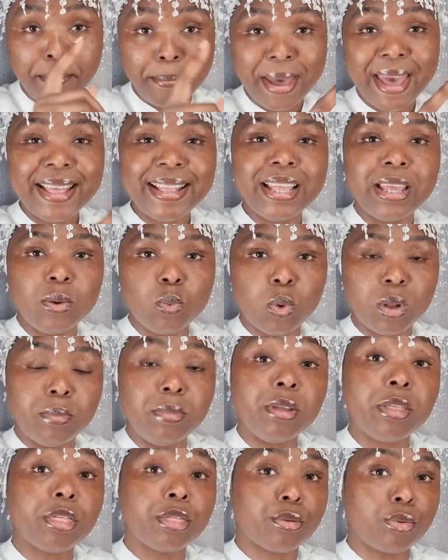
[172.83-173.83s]
many
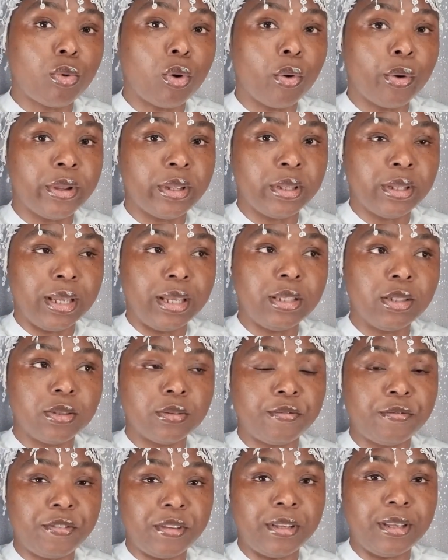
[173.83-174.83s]
will be thrown
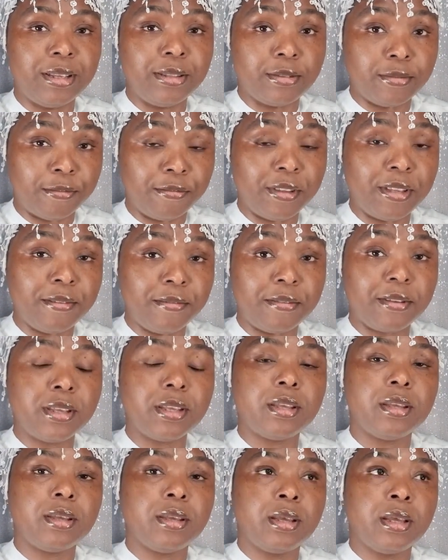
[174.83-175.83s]
into
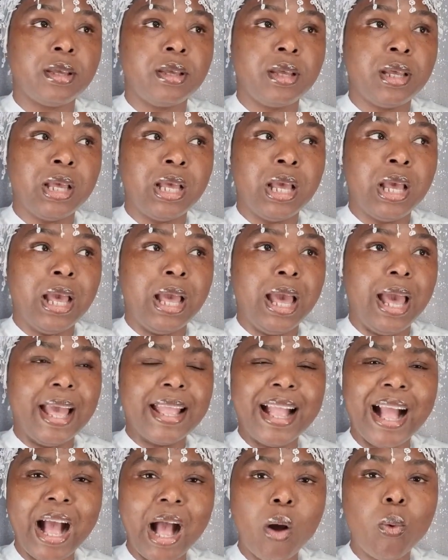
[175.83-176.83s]
Fifi.
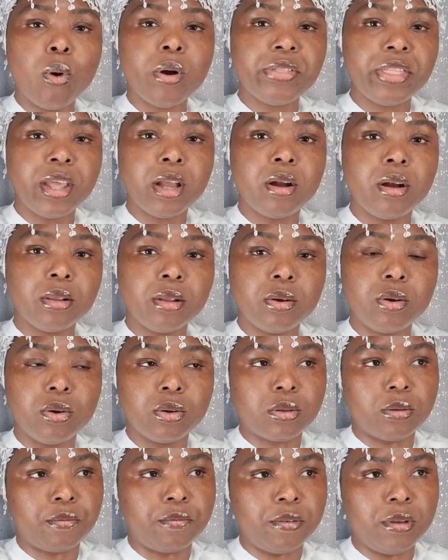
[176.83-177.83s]
And how are they going to
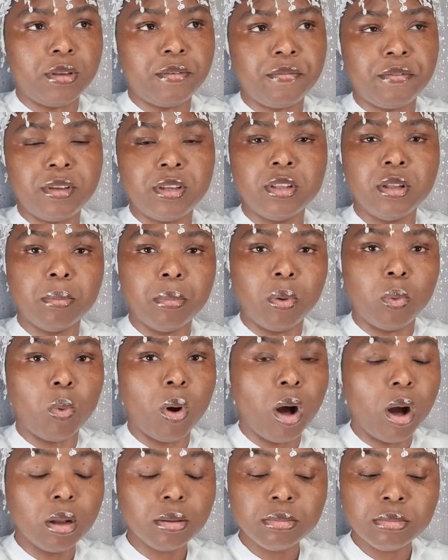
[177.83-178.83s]
go to Fifi? Number
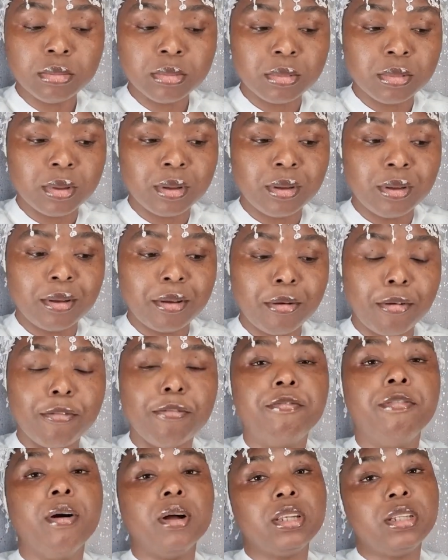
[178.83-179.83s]
one,
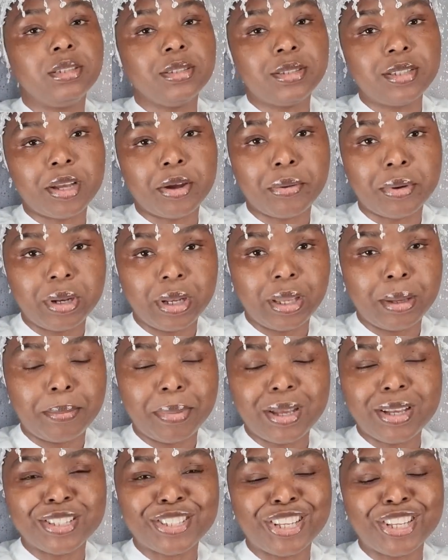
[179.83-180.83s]
voluntarily,
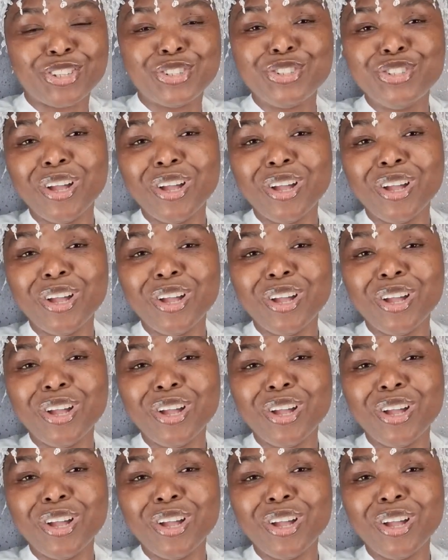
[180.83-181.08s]
because they're